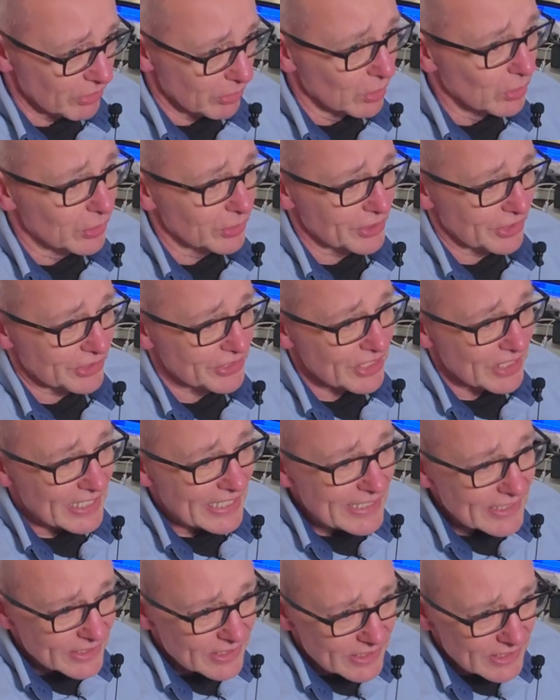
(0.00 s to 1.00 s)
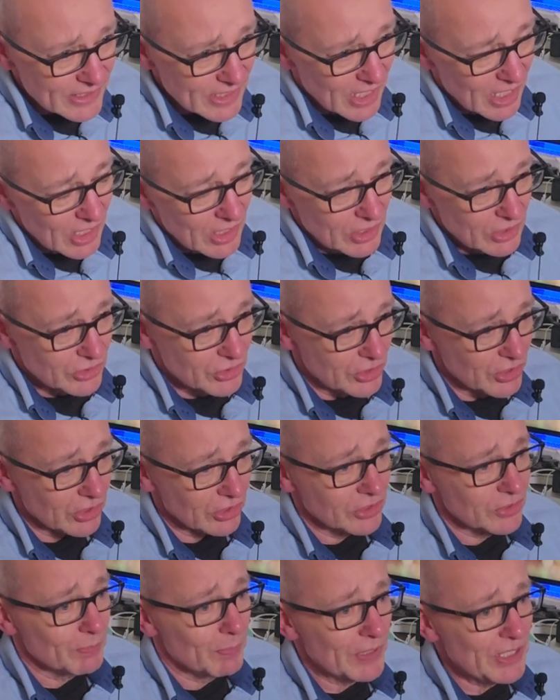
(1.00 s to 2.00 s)
order to this.
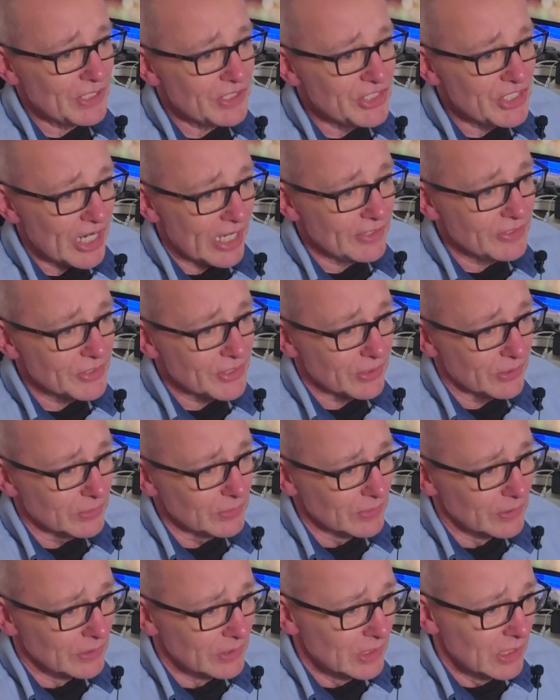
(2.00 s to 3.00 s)
Just be gentle